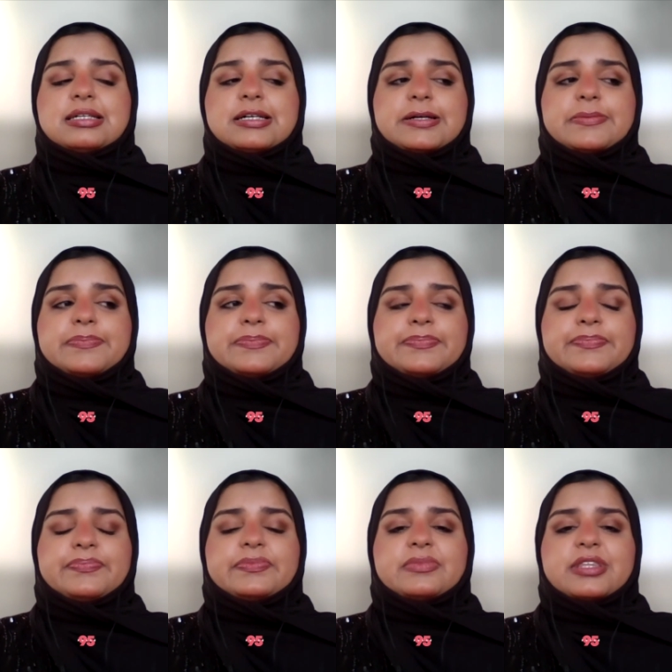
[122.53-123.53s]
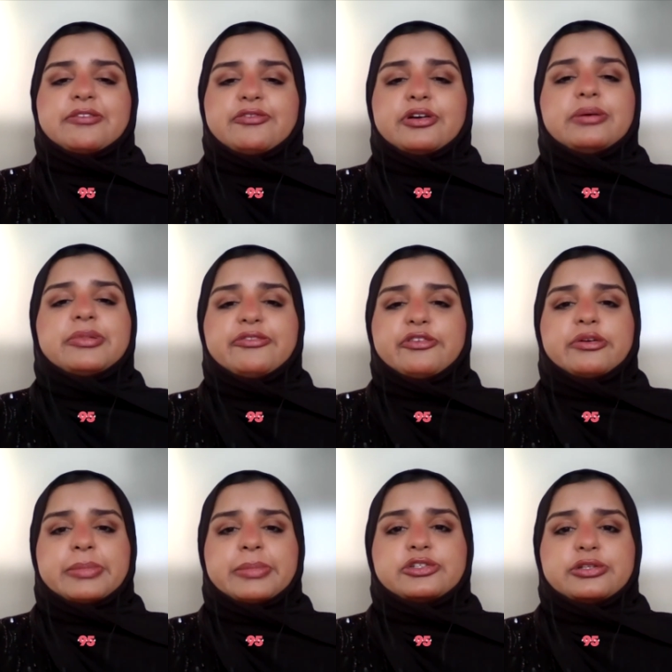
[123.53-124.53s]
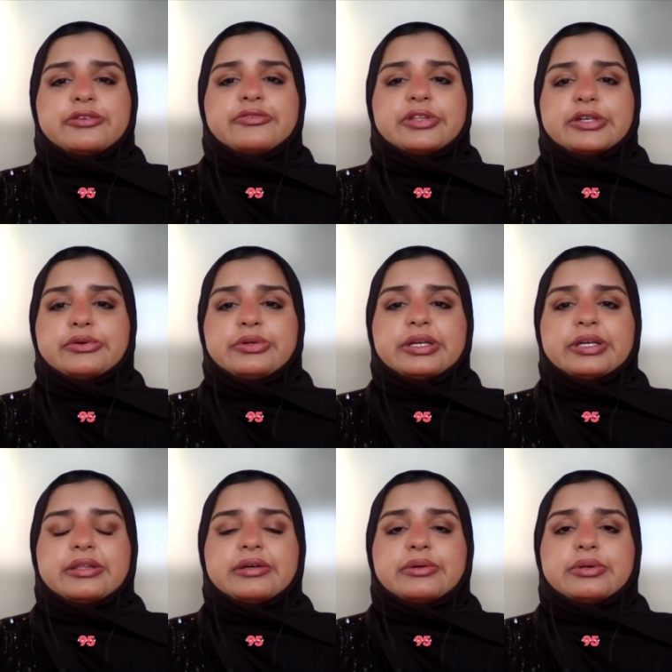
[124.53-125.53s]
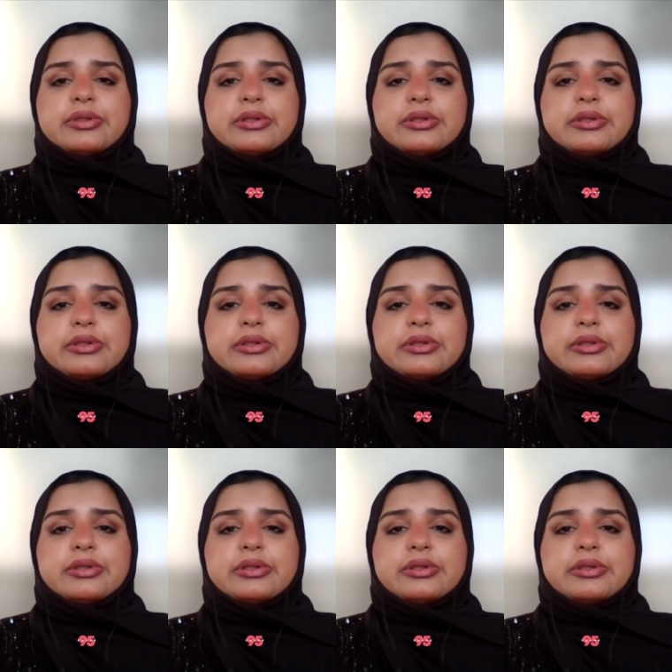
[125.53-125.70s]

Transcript: uh, from the formation of the union, the,